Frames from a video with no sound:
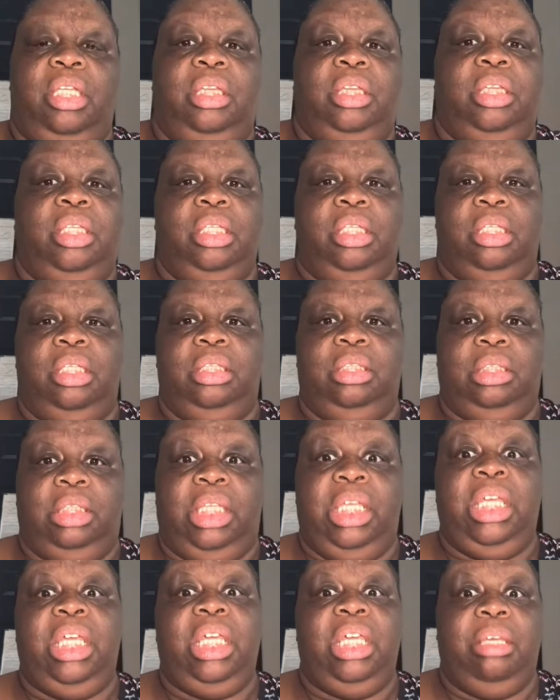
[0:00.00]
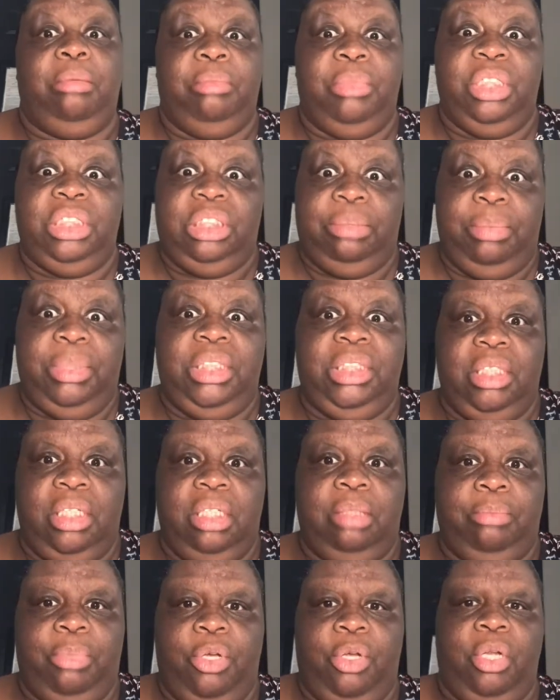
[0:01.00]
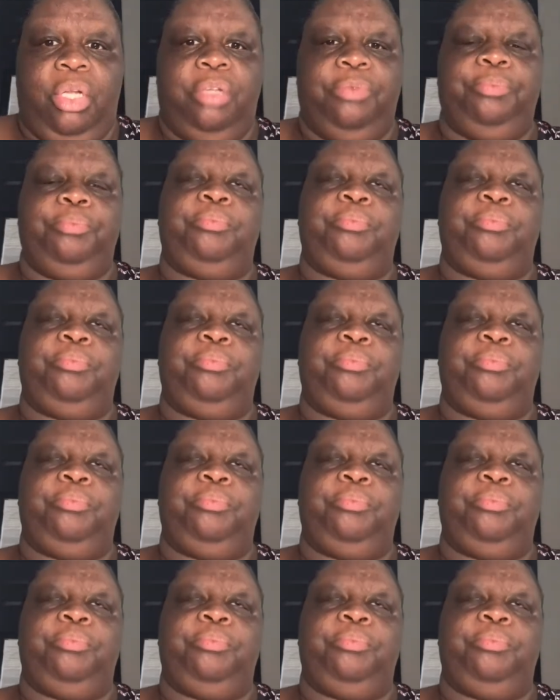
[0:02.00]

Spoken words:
the can't much be done part.